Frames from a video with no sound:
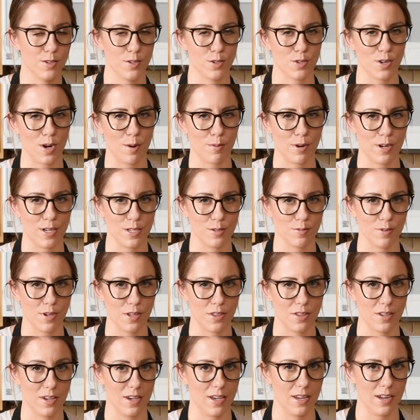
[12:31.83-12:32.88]
strawberries
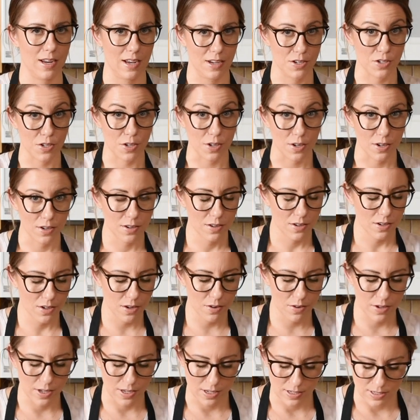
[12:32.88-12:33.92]
with it as you're
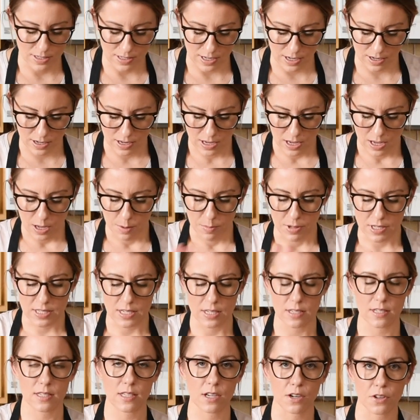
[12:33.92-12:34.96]
going inside. But
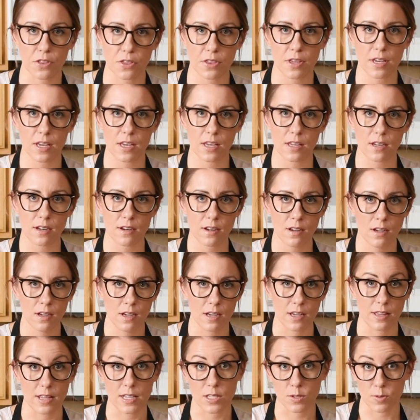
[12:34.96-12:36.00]
since they're thin,
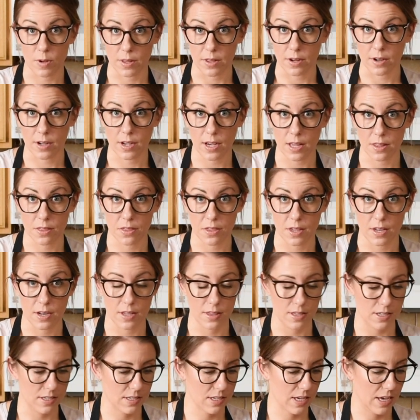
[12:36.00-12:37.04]
and that's why they're cut thin
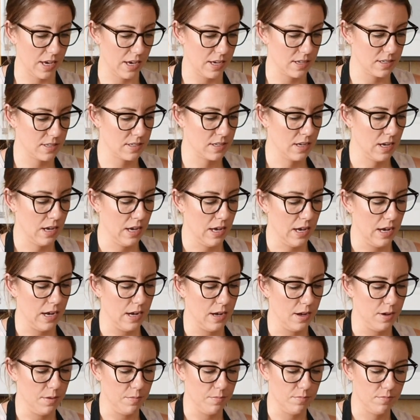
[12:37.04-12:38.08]
in this case,
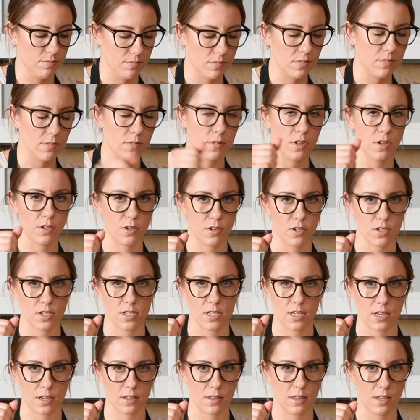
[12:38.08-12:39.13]
you can just
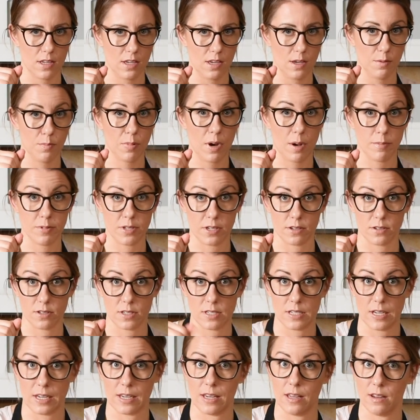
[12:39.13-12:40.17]
stick the popsicle
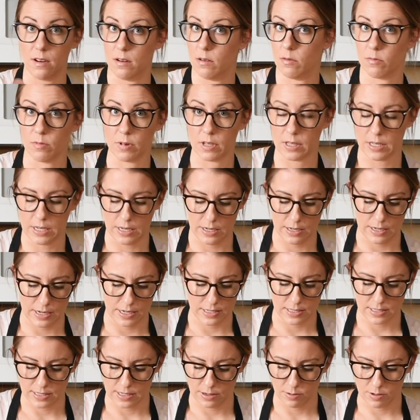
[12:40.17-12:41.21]
stick in really
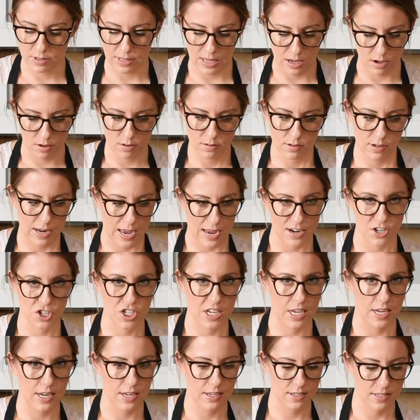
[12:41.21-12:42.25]
nicely without
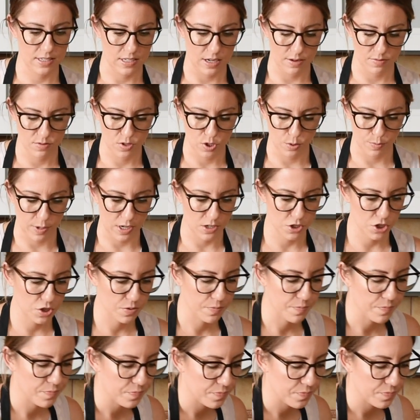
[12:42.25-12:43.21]
agitating stuff too much.